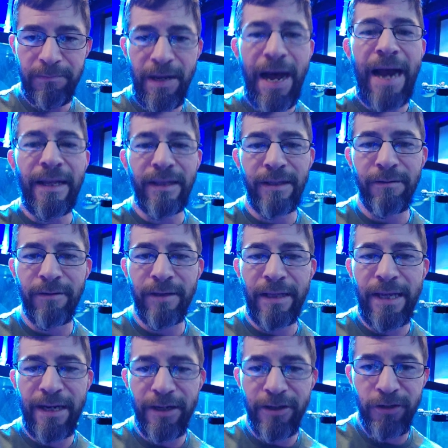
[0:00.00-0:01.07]
highly
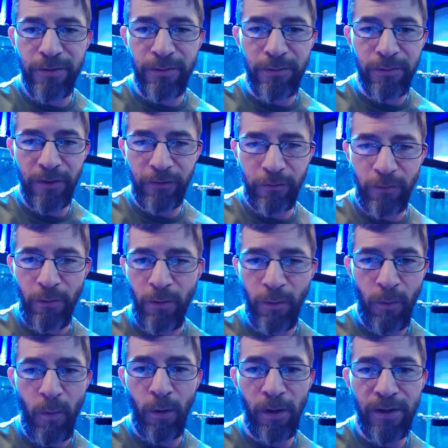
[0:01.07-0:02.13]
related to this whole
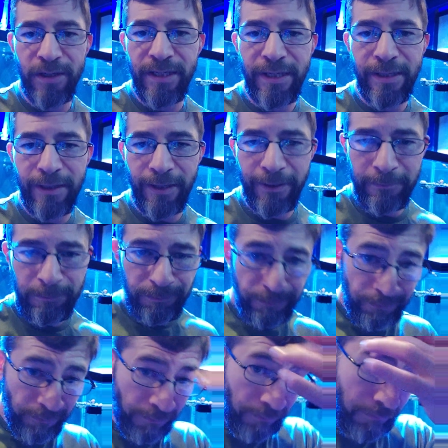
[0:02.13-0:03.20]
quarantine thing.
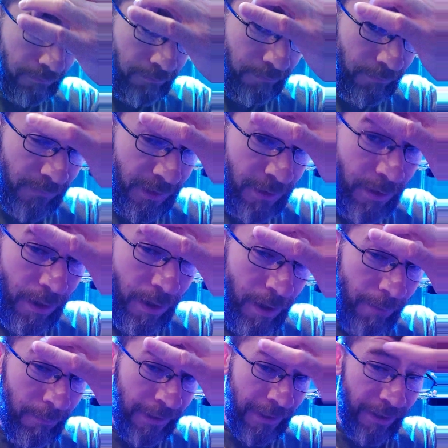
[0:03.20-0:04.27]

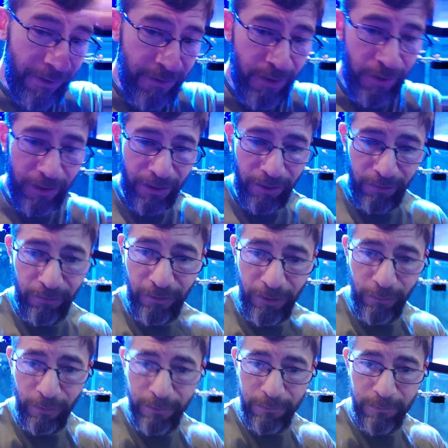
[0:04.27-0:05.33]
Again, dirty little
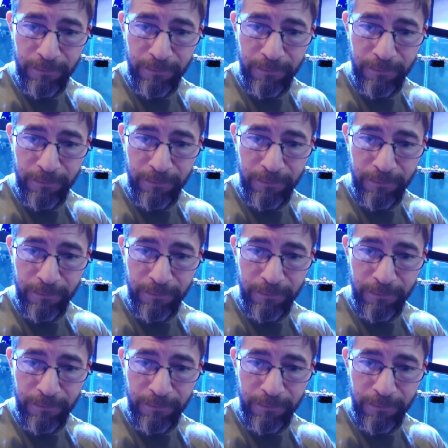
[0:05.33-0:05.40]
secret